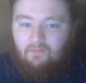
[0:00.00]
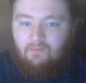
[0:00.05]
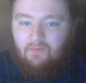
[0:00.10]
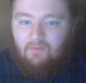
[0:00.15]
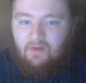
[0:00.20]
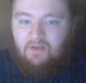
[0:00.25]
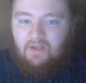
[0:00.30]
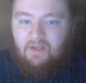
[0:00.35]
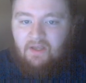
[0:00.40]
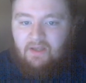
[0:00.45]

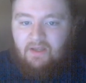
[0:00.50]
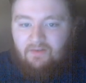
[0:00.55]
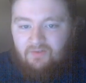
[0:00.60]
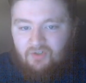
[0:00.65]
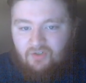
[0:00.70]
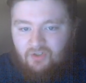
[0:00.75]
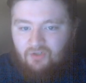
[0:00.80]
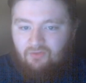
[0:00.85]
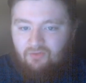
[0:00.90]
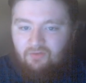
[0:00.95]
an int
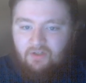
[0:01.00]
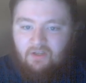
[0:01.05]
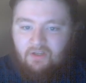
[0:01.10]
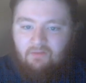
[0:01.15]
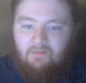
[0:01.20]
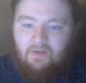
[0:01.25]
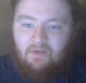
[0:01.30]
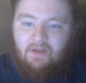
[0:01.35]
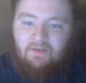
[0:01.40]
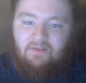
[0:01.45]

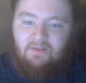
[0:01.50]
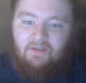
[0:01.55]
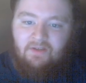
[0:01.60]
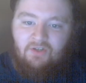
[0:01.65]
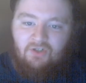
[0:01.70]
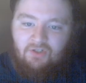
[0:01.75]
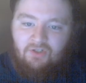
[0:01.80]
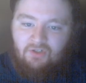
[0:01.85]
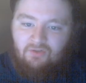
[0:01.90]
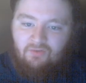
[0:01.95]
stream is a
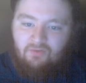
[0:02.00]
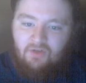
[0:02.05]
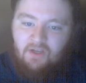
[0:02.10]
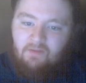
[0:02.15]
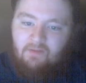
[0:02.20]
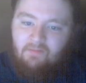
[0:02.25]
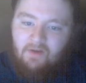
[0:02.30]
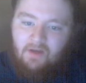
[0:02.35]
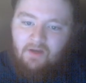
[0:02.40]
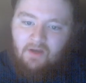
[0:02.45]

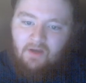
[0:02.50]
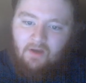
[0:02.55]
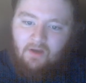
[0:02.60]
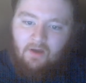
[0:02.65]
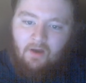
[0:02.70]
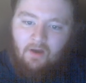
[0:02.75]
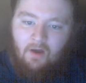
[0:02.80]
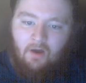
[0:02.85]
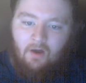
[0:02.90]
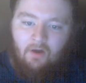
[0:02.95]
stream
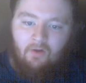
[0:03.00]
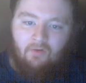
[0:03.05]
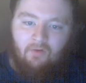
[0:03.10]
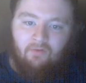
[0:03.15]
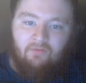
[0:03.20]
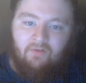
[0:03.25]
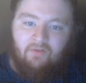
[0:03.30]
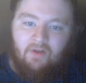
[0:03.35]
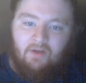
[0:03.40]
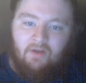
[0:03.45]

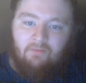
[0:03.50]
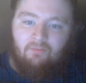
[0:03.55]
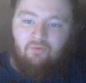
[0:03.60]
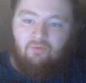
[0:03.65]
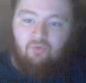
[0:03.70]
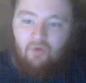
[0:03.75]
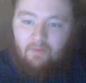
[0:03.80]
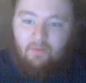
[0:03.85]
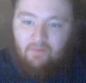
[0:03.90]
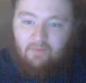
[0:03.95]
of
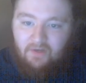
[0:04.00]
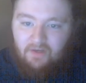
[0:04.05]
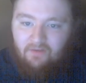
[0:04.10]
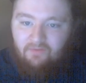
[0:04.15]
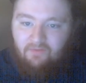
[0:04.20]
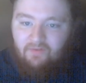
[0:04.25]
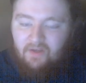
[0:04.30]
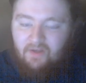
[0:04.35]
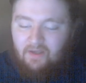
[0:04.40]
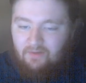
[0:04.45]

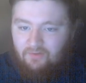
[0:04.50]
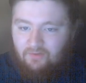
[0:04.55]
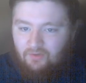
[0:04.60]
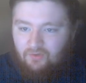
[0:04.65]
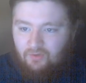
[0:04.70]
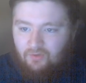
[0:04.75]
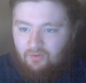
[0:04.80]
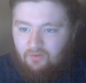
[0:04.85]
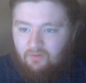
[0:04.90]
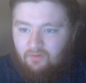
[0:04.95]
primitive
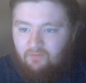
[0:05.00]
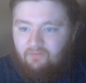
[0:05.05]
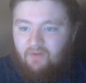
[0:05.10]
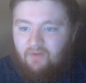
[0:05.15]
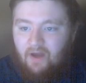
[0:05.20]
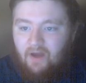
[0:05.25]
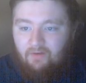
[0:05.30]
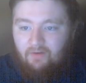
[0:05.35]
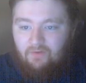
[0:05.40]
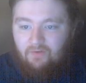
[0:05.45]
integer
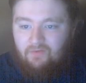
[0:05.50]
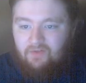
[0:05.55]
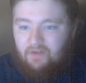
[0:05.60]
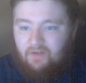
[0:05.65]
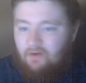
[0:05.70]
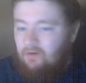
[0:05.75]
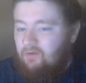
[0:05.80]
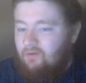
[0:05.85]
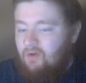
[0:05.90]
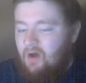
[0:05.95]
values. They
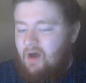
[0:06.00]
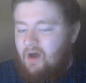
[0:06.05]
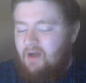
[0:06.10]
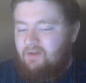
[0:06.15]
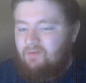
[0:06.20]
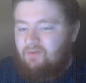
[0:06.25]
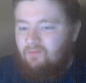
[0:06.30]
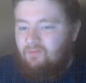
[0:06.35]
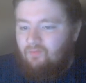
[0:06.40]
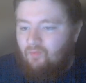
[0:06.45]
are
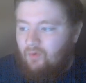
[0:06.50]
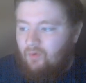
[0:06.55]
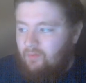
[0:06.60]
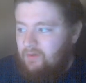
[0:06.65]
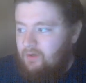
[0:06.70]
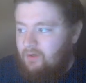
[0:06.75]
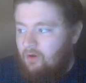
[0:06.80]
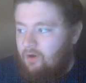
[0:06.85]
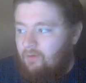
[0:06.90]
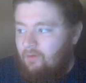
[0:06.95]
not what we
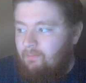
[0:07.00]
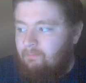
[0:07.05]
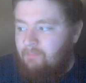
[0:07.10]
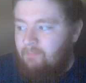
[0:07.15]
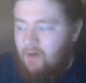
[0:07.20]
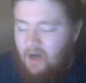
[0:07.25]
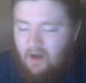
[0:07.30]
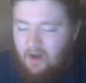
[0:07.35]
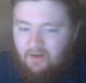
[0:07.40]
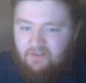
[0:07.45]
call
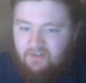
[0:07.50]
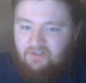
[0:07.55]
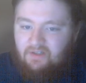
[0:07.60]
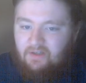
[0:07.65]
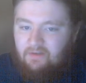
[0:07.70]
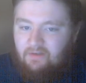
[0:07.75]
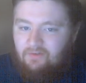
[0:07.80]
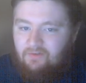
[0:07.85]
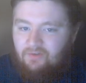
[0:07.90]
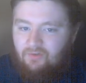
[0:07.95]
boxed
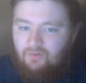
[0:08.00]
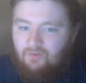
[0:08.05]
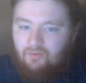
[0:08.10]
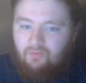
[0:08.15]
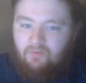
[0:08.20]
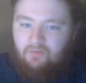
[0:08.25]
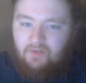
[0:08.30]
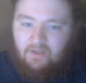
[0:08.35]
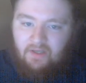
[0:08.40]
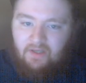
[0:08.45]

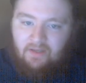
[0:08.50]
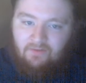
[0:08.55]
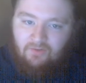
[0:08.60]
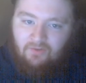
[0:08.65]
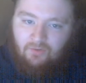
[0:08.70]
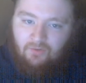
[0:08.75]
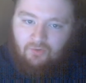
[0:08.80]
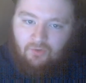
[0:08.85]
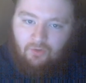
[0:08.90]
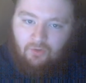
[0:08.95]
into the
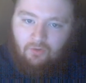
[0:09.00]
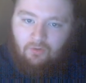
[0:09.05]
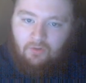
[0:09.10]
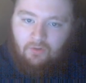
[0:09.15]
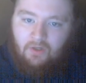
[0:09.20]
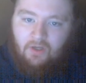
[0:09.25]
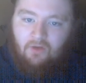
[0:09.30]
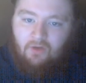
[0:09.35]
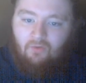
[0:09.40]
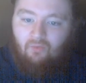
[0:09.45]
integer
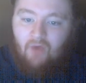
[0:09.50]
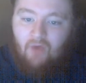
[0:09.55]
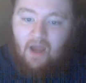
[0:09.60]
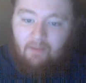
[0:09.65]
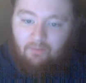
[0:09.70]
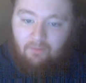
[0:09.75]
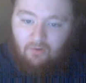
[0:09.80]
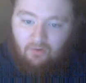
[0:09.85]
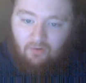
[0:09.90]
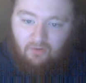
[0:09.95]

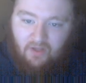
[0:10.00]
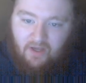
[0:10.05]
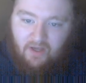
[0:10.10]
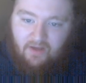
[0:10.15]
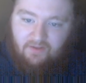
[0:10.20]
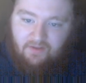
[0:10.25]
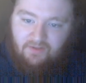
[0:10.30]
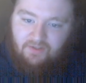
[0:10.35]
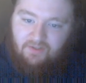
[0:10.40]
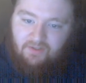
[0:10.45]
wrapper
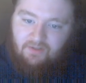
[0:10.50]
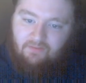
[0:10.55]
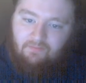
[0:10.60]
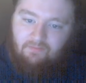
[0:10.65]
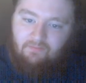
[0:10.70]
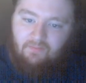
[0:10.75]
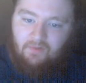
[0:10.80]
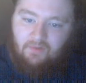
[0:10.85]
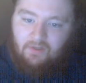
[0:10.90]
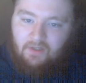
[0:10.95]
class.
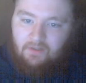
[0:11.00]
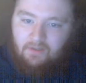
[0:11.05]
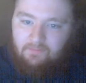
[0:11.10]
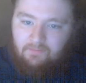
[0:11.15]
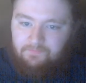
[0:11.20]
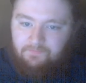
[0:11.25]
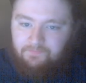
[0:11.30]
Okay?